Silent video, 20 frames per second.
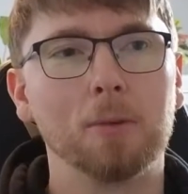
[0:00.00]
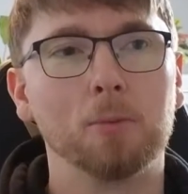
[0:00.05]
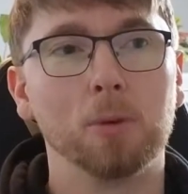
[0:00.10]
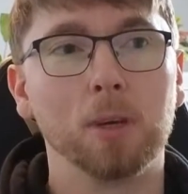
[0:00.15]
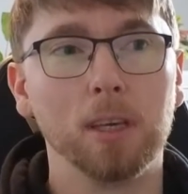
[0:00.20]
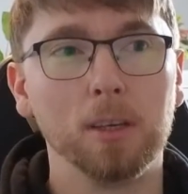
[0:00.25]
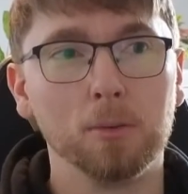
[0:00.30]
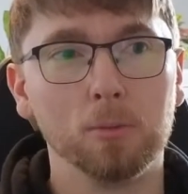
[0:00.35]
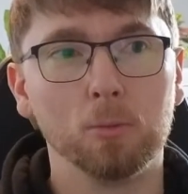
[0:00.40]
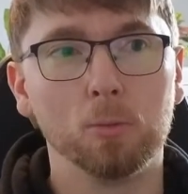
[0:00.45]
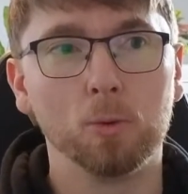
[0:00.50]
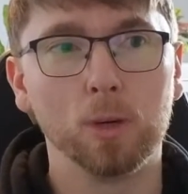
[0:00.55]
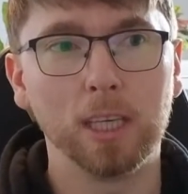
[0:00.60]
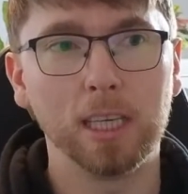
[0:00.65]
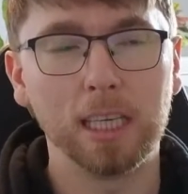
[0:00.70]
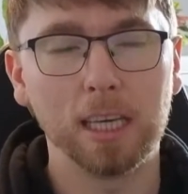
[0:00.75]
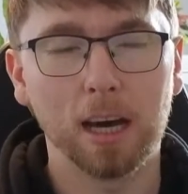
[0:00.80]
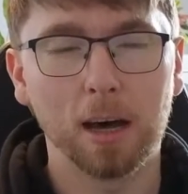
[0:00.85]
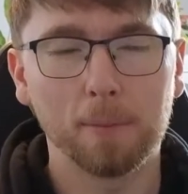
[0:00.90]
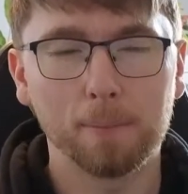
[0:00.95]

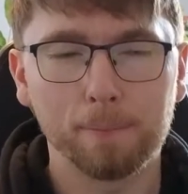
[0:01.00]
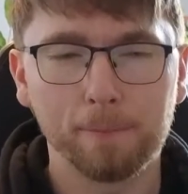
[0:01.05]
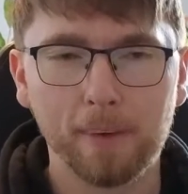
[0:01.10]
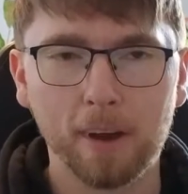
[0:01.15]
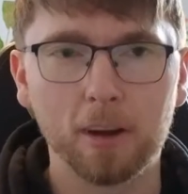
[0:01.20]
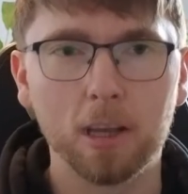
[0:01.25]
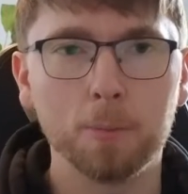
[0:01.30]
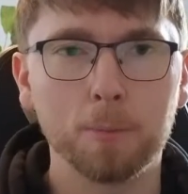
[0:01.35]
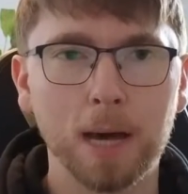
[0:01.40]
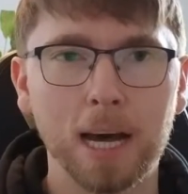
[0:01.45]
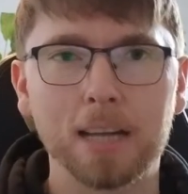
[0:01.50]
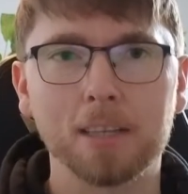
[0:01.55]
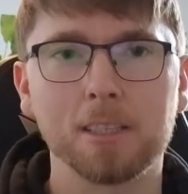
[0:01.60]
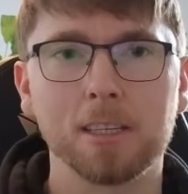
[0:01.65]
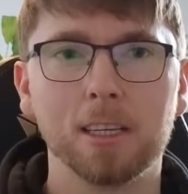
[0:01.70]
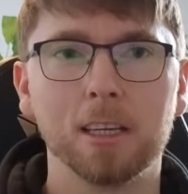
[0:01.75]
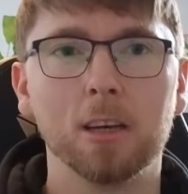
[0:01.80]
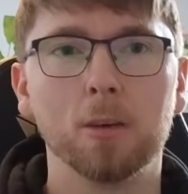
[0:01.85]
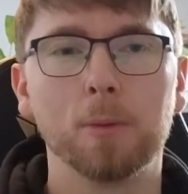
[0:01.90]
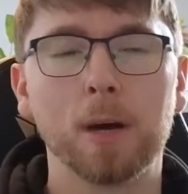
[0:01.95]
We are very
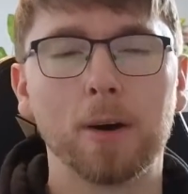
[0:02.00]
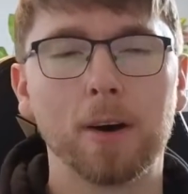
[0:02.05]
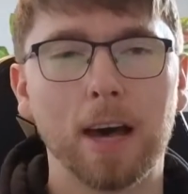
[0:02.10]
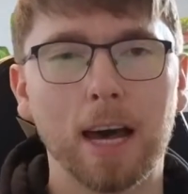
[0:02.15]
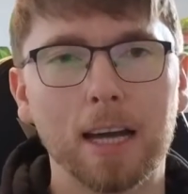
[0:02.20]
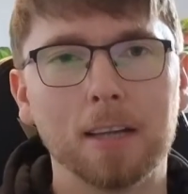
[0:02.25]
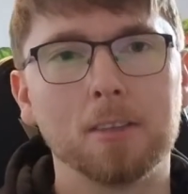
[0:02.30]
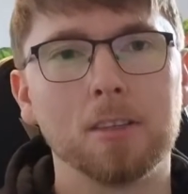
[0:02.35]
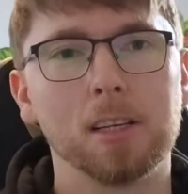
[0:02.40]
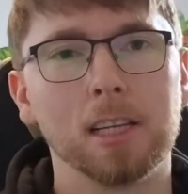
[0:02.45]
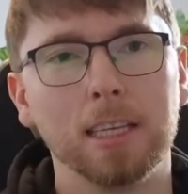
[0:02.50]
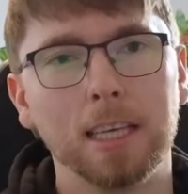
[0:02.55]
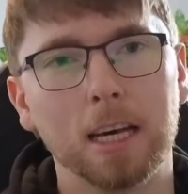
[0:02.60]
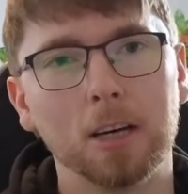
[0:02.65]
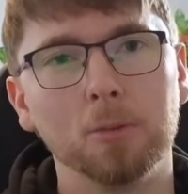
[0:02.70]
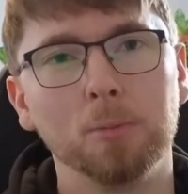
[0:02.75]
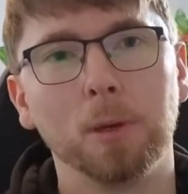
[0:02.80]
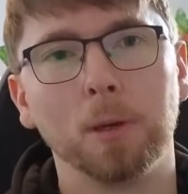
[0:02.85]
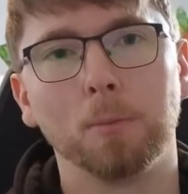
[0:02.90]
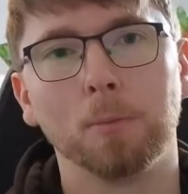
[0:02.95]
passionate about actually
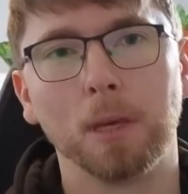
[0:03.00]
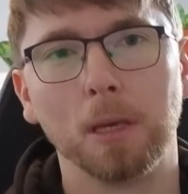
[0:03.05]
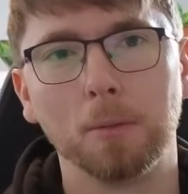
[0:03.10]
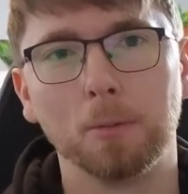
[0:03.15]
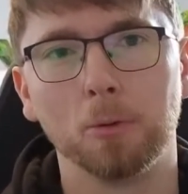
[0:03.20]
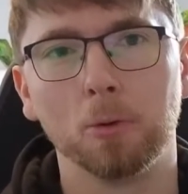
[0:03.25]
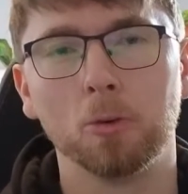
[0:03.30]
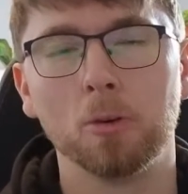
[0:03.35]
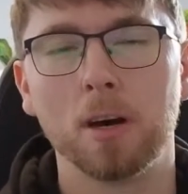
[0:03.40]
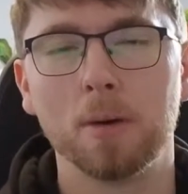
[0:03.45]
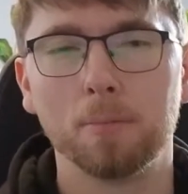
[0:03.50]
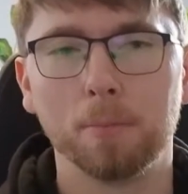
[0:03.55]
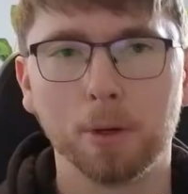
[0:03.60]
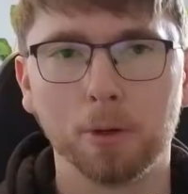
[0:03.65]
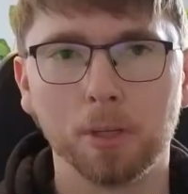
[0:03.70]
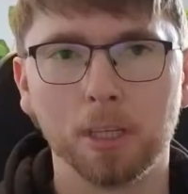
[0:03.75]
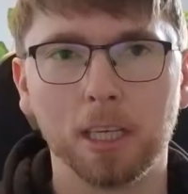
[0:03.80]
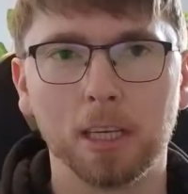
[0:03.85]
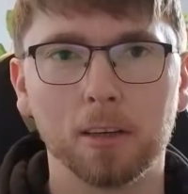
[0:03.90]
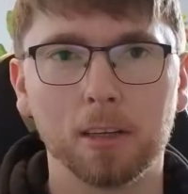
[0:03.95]
helping people and
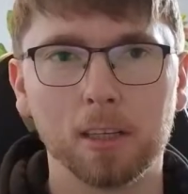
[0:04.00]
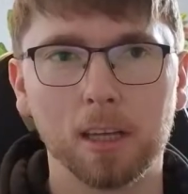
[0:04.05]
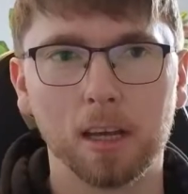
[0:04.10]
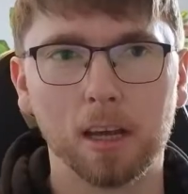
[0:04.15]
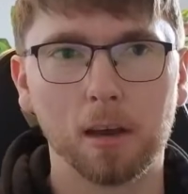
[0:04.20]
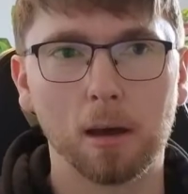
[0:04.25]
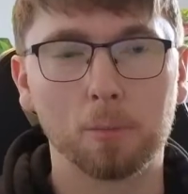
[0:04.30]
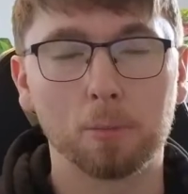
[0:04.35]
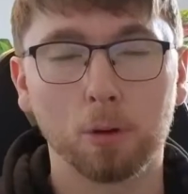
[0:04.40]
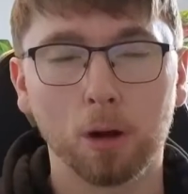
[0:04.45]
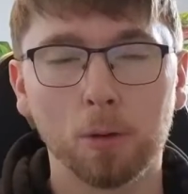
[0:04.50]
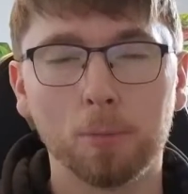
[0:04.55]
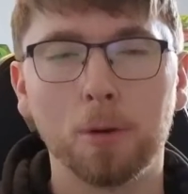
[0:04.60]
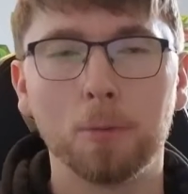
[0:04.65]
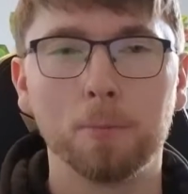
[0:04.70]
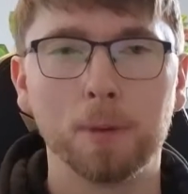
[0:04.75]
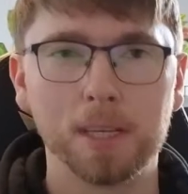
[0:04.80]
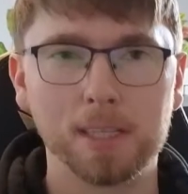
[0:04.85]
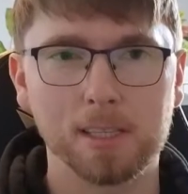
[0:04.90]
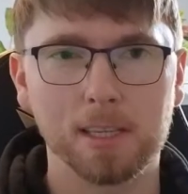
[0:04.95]
building a proper
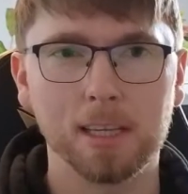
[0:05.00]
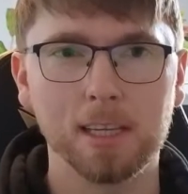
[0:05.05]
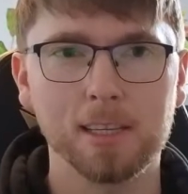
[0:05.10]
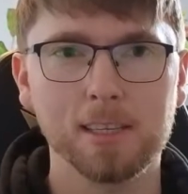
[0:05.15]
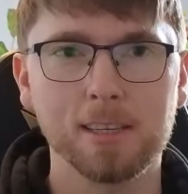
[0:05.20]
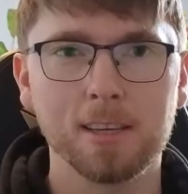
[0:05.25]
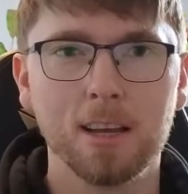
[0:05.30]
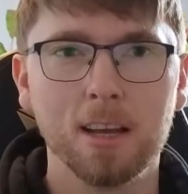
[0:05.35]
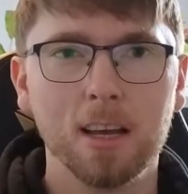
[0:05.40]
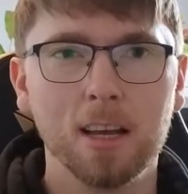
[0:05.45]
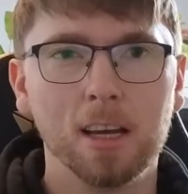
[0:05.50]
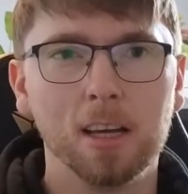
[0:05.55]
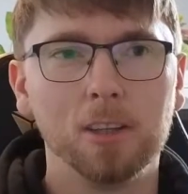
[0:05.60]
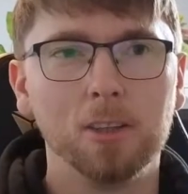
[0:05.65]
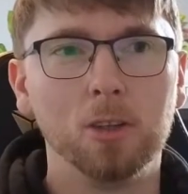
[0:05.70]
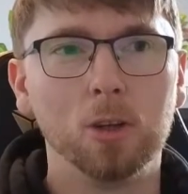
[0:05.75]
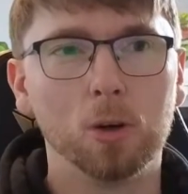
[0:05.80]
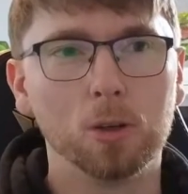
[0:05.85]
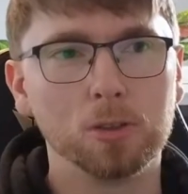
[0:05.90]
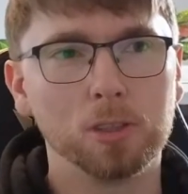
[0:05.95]
business,
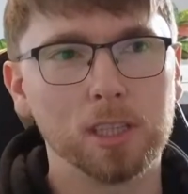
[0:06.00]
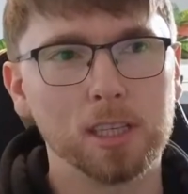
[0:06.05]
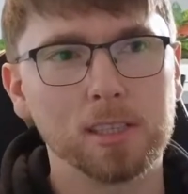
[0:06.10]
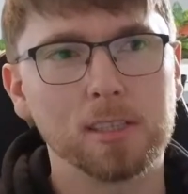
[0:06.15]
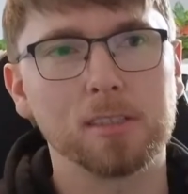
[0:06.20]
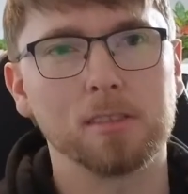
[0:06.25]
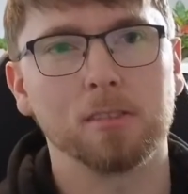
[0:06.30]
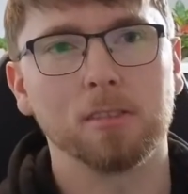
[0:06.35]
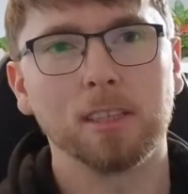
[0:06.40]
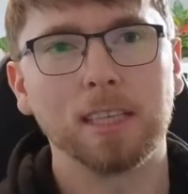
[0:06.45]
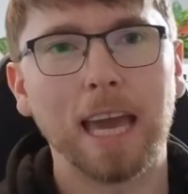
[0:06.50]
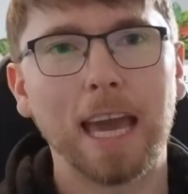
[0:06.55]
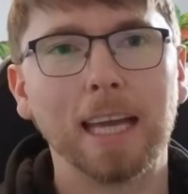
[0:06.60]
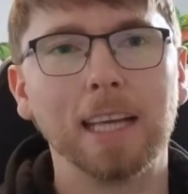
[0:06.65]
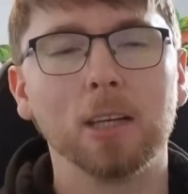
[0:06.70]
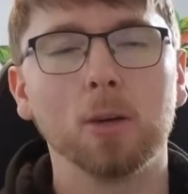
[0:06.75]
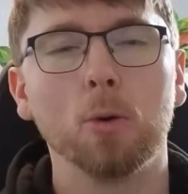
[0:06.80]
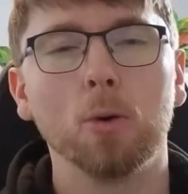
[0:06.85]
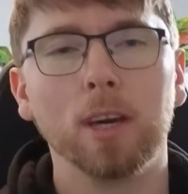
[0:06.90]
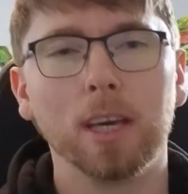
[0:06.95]
not just getting
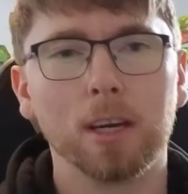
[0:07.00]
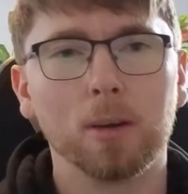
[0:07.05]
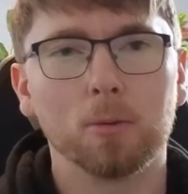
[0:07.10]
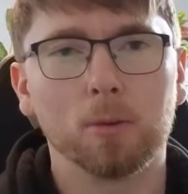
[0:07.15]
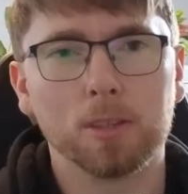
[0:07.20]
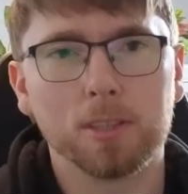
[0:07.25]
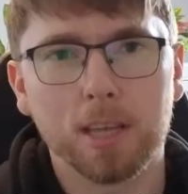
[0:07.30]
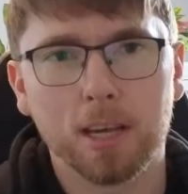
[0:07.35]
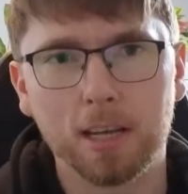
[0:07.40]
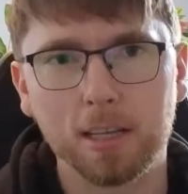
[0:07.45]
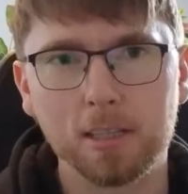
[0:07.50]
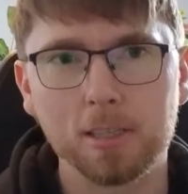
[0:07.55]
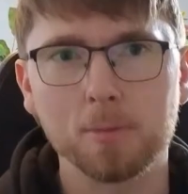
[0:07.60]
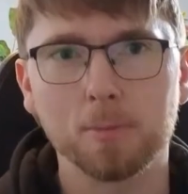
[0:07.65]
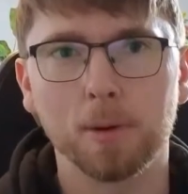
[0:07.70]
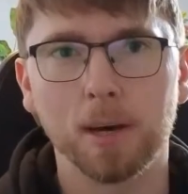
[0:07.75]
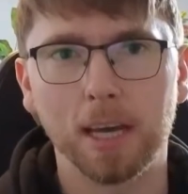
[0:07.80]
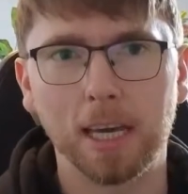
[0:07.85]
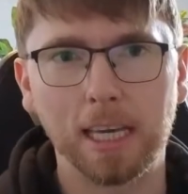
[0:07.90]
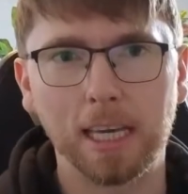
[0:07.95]
quick returns by